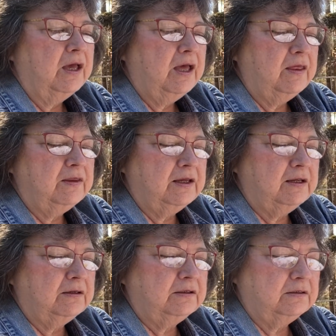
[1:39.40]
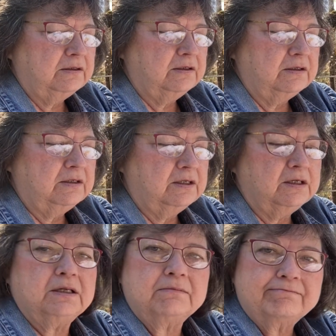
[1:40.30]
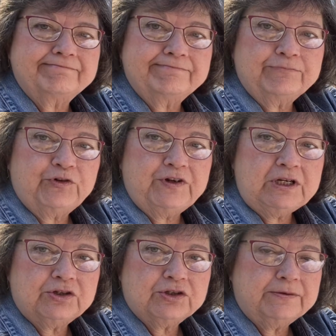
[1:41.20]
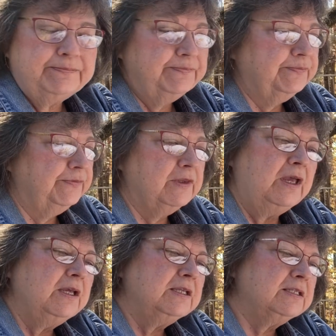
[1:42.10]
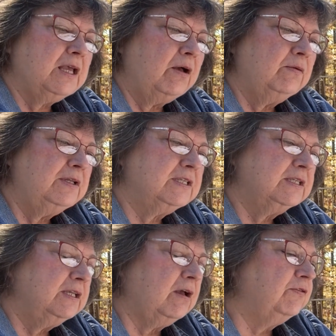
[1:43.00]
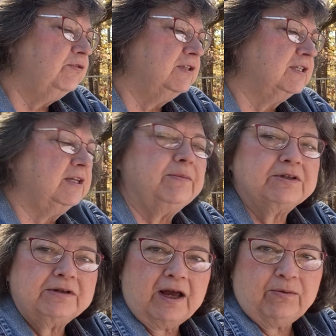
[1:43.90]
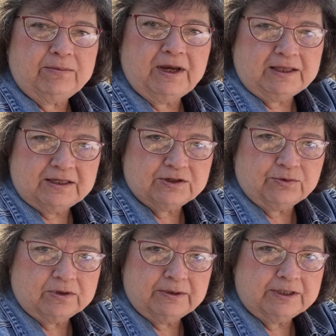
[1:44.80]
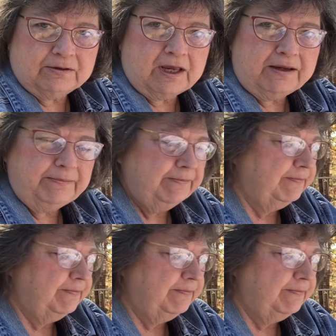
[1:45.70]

And then we're finished. So let's go through the steps on how we made this ornament, okay?